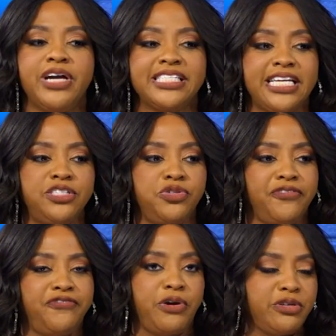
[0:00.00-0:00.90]
you guys had
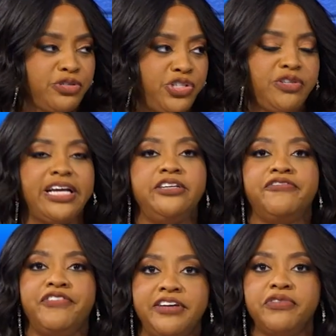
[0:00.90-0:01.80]
to do a photo shoot
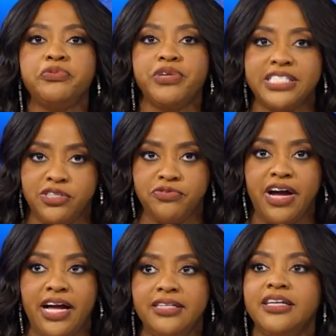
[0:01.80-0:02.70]
at your favorite
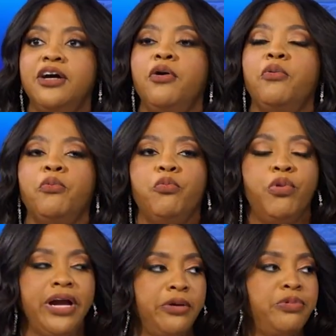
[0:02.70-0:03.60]
restaurant,
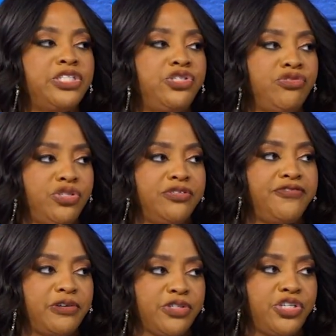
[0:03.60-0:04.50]
where would you do a photo